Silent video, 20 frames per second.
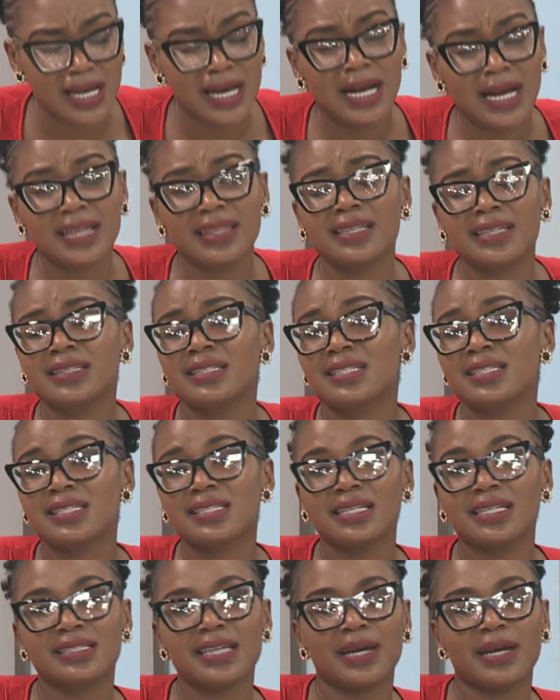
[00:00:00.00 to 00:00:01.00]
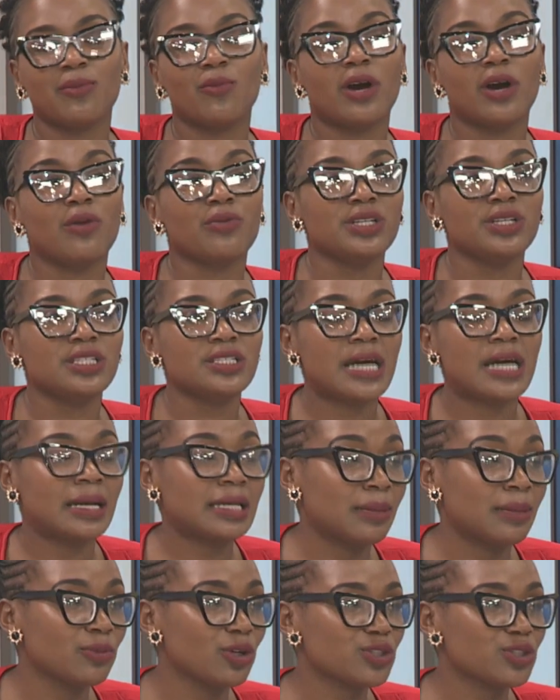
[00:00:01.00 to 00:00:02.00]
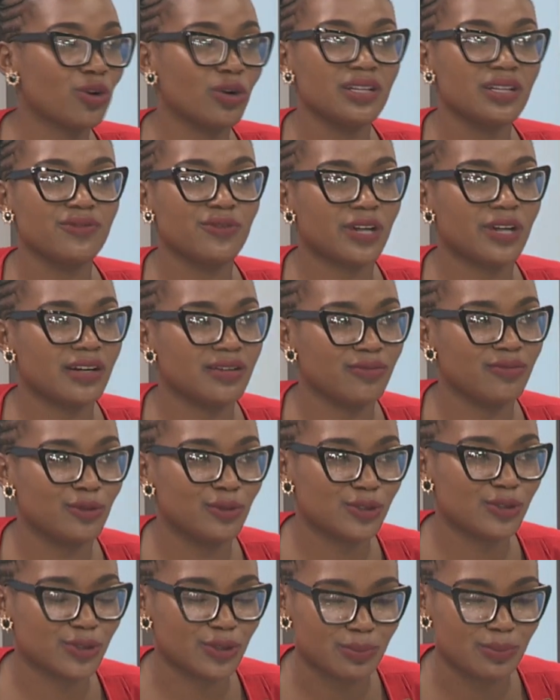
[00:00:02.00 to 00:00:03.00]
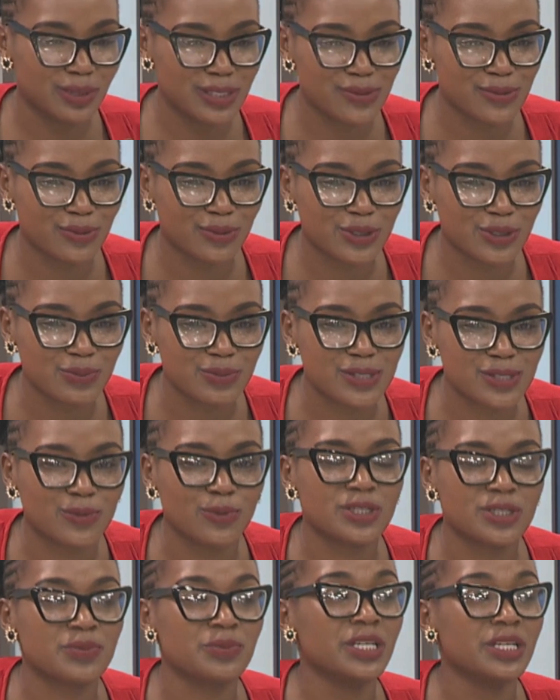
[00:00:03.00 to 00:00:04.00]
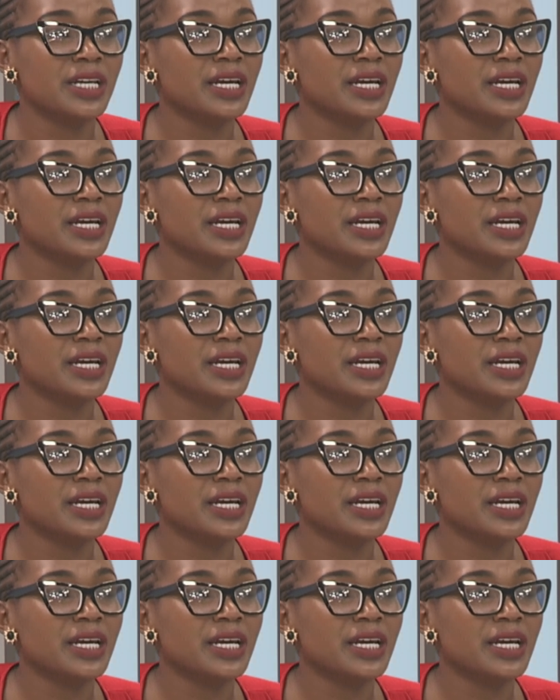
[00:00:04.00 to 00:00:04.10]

I think this is the time where we need, and I'm not calling for a revolution, please do not misquote me,